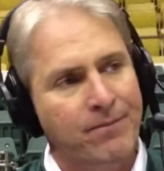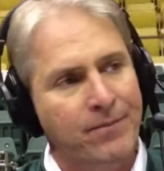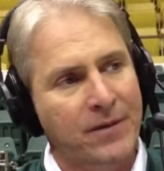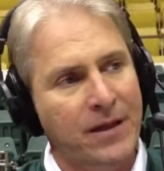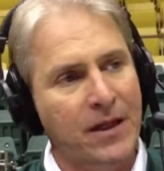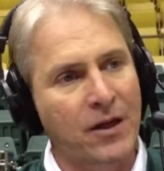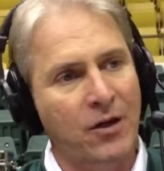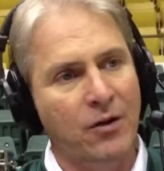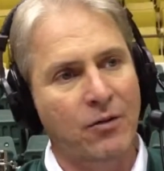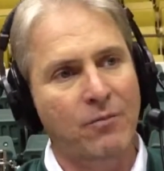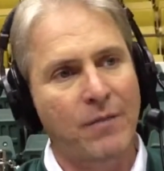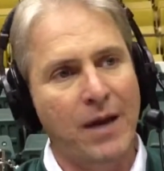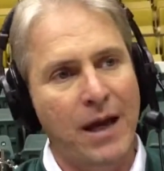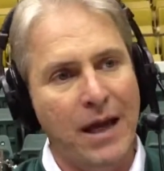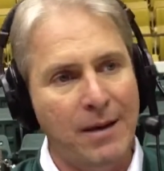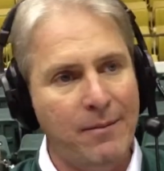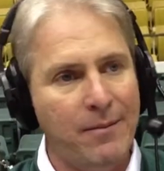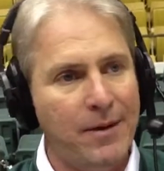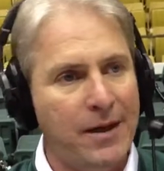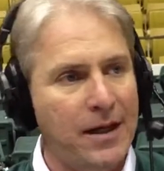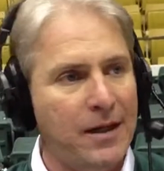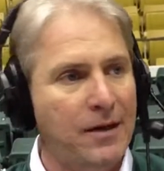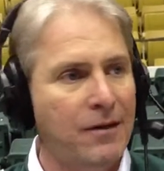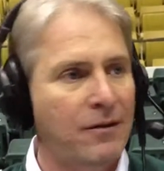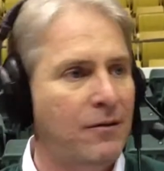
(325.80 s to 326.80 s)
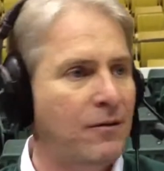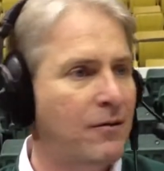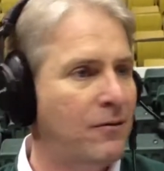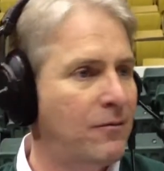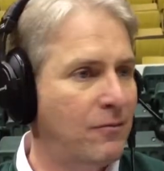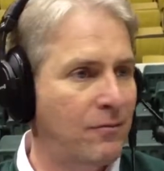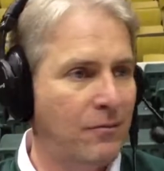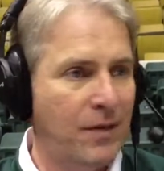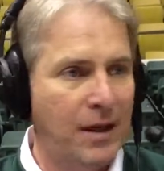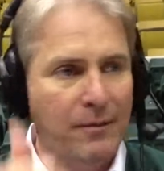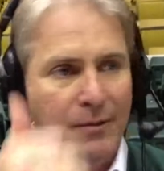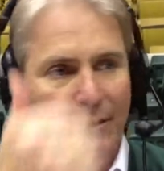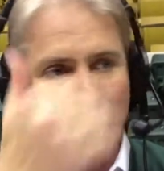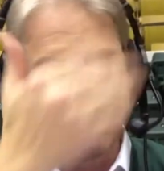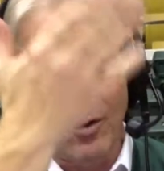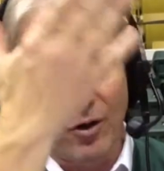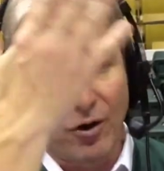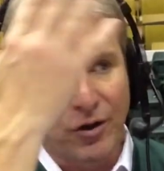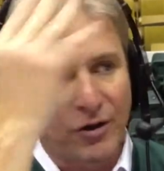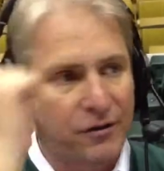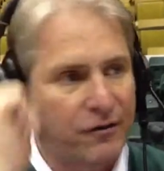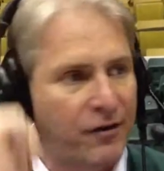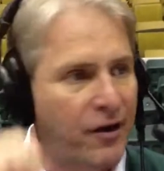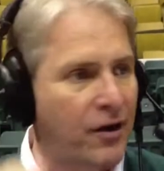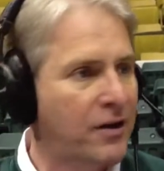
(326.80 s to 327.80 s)
you know, maybe
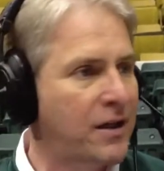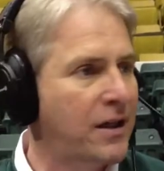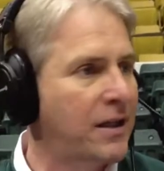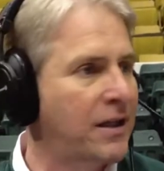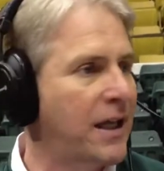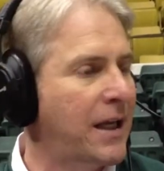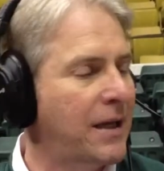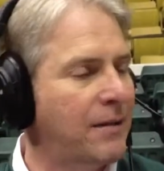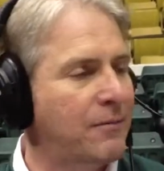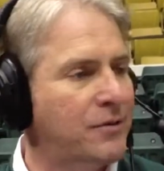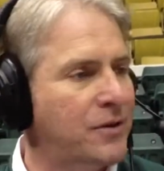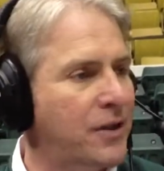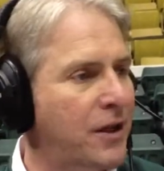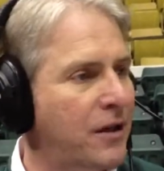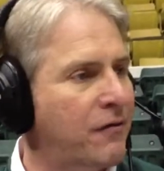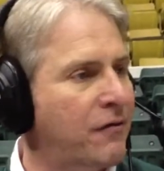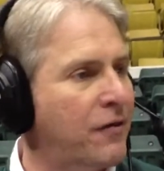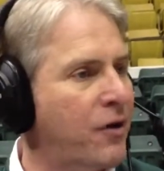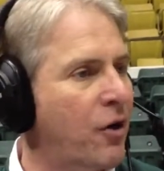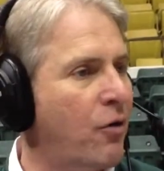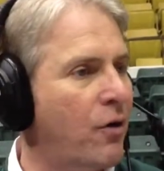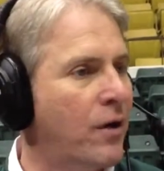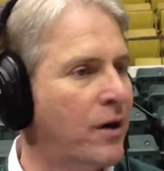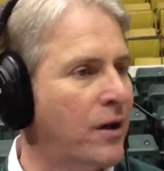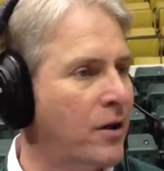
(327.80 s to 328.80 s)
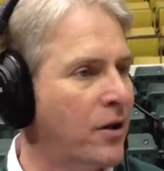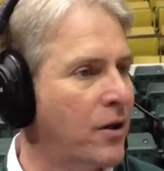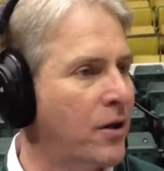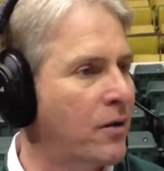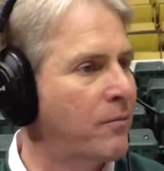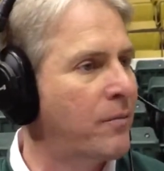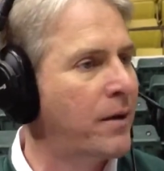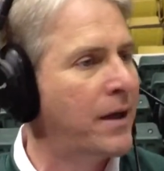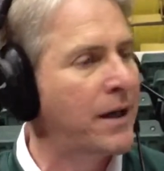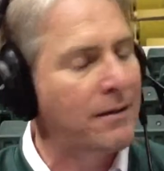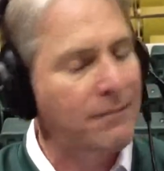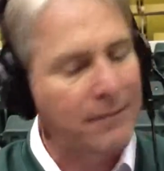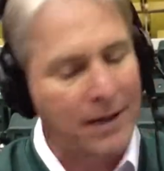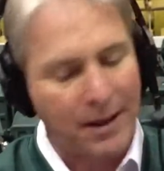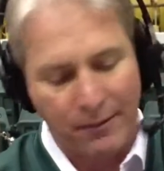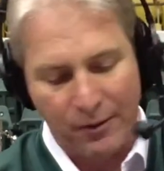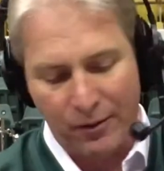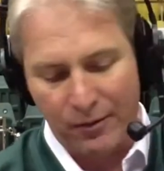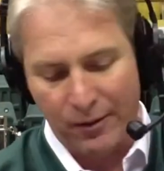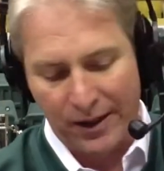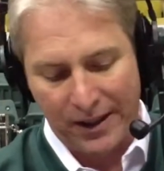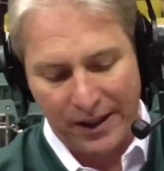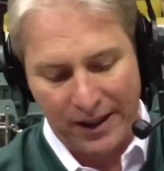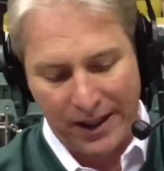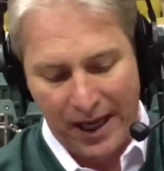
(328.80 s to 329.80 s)
Roosevelt can get himself going a little bit. Maybe
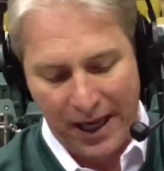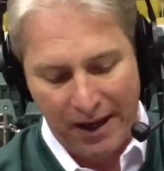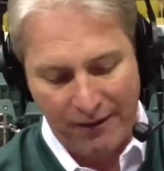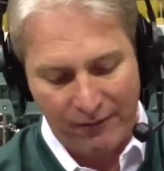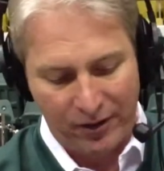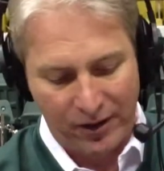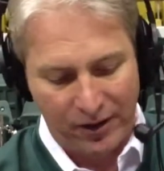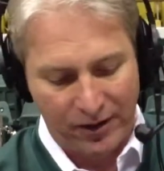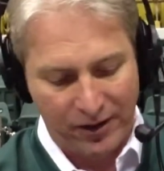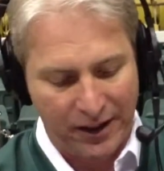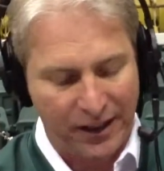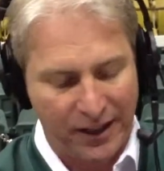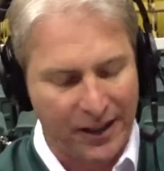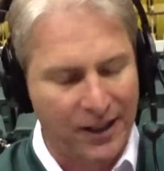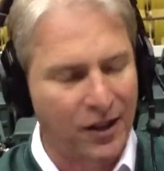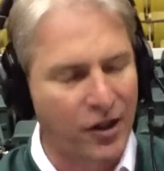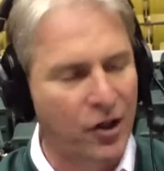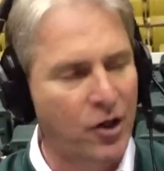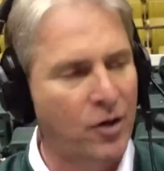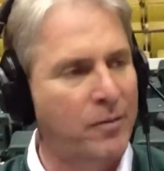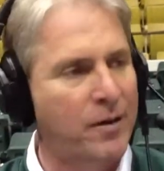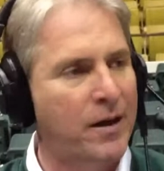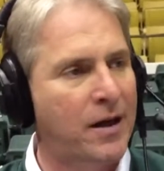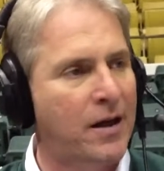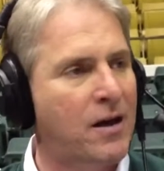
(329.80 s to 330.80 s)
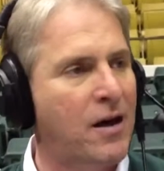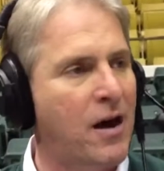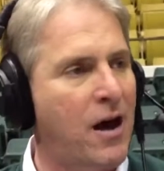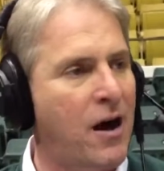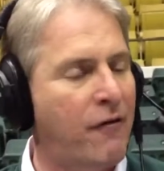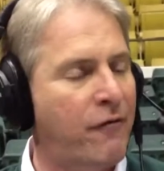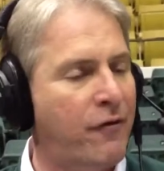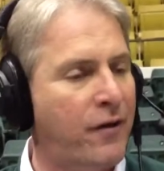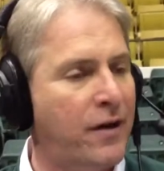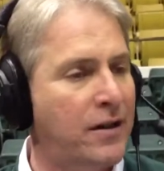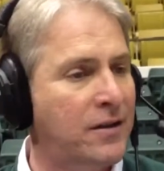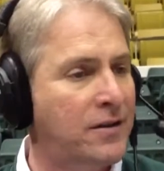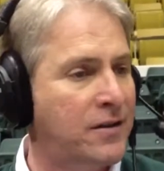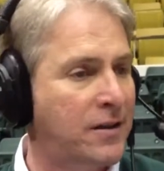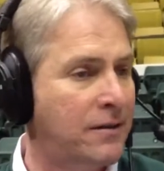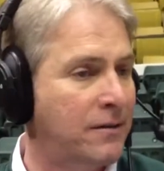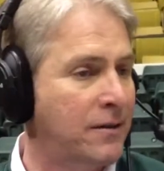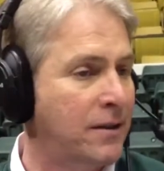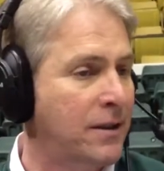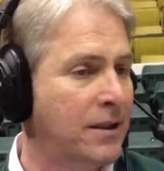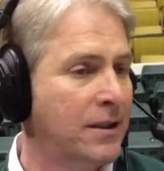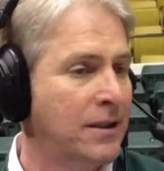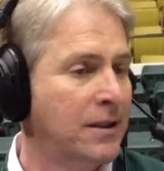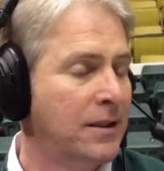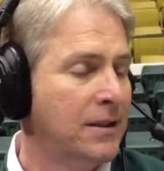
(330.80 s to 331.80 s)
we can get a little bit of confidence
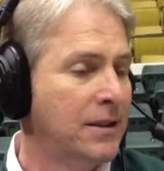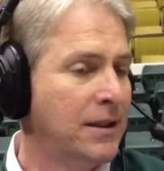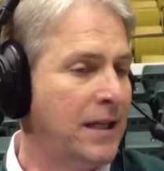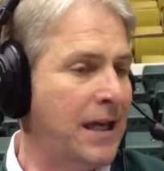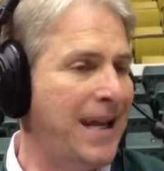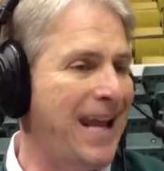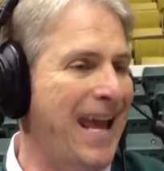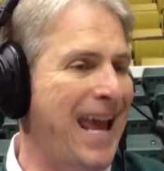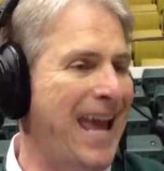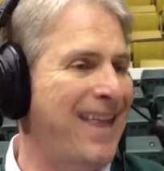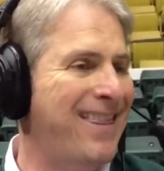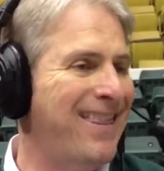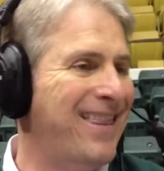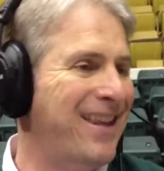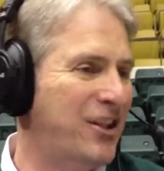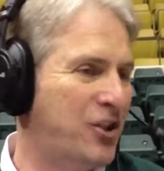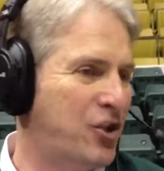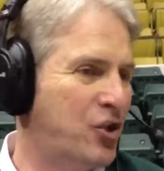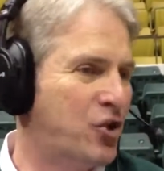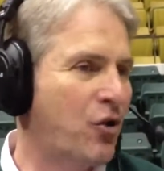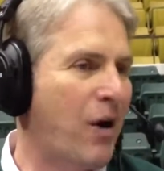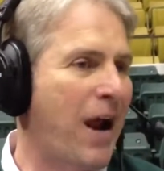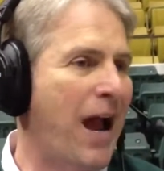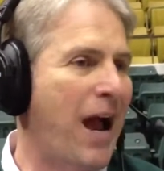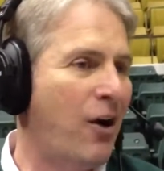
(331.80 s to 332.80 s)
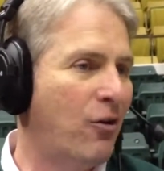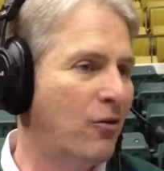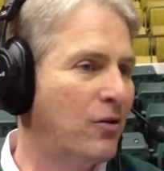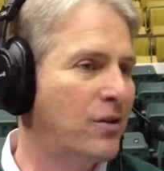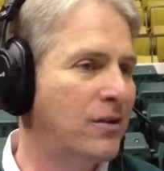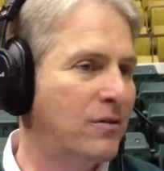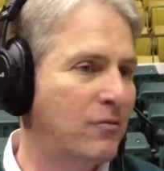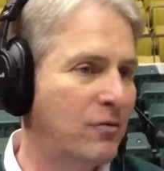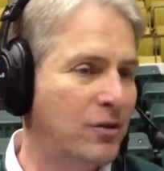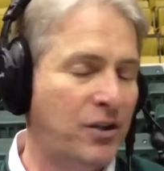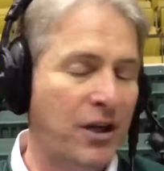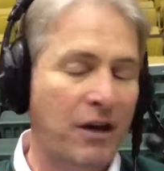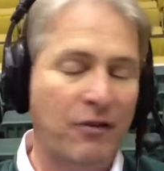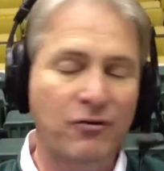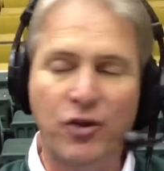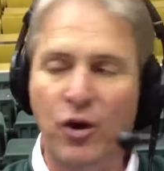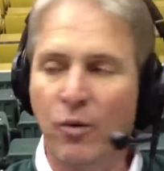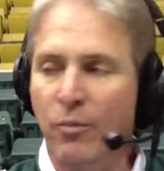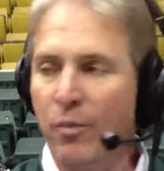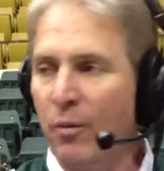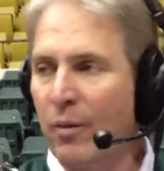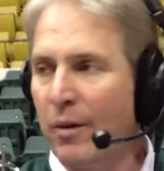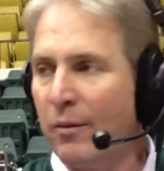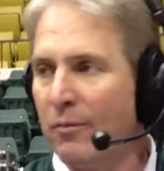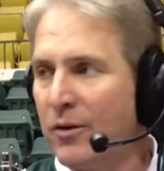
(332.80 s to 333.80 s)
and end this drought, which I was
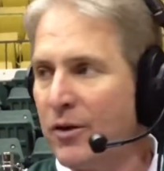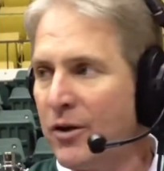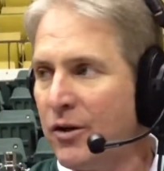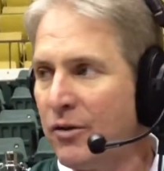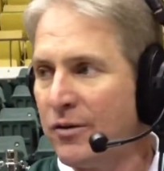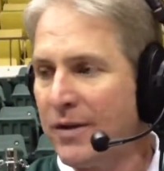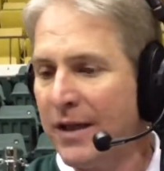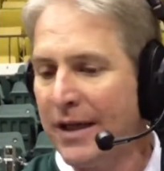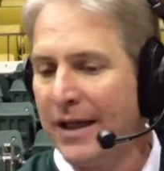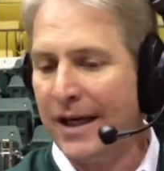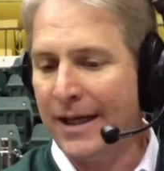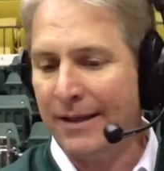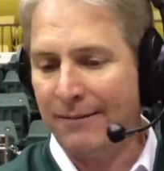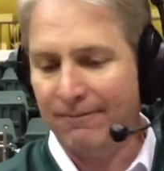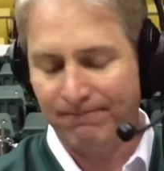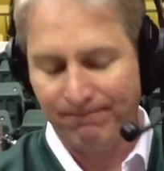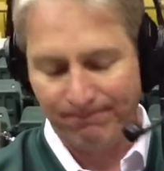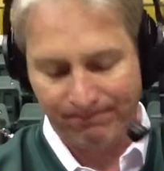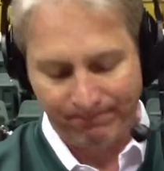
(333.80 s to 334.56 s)
hoping we would do tonight.